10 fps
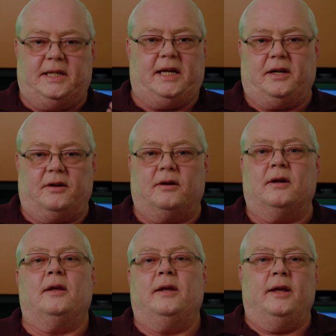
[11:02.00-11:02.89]
gear
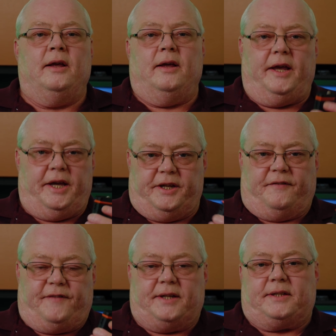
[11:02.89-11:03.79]
and a
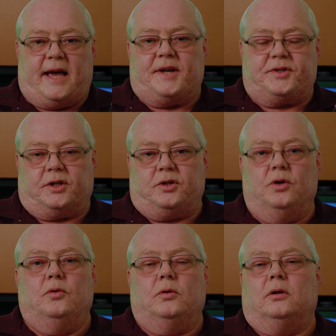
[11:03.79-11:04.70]
fantastic
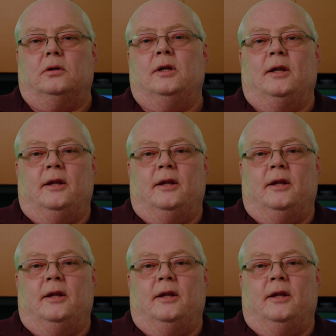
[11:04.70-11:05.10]
tool.